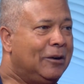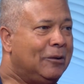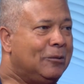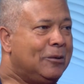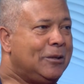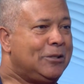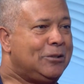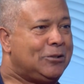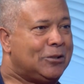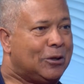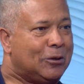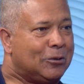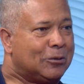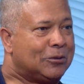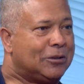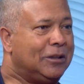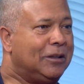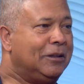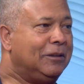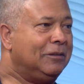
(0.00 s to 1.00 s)
We
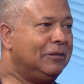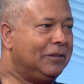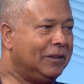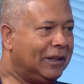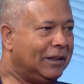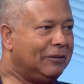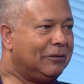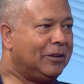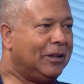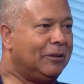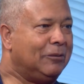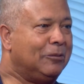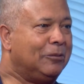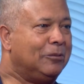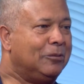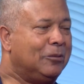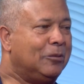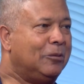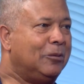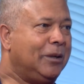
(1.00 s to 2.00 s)
joked
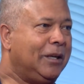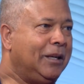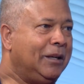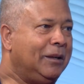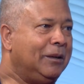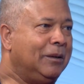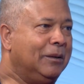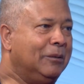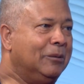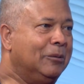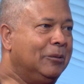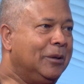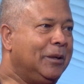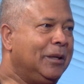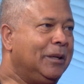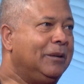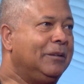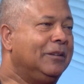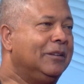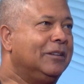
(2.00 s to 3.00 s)
and
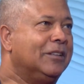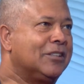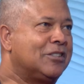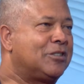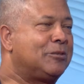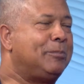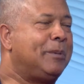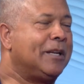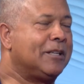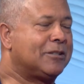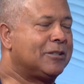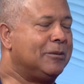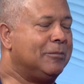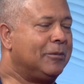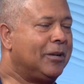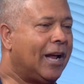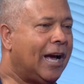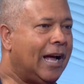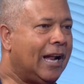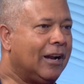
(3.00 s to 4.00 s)
we dispensed
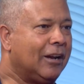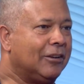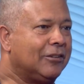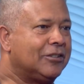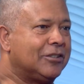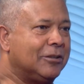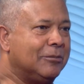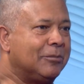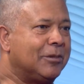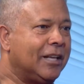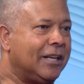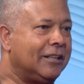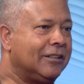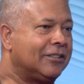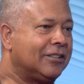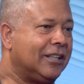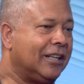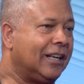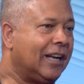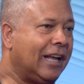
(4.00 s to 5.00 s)
some knowledge, some
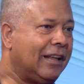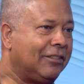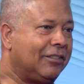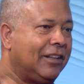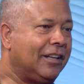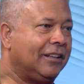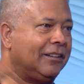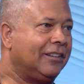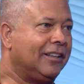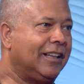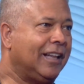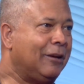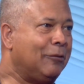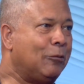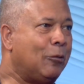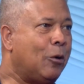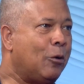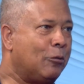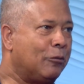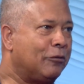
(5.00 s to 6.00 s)
things that I think they
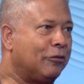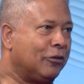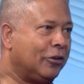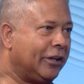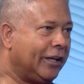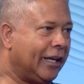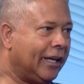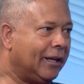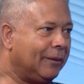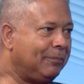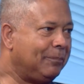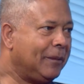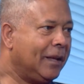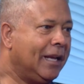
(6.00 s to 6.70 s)
won't forget,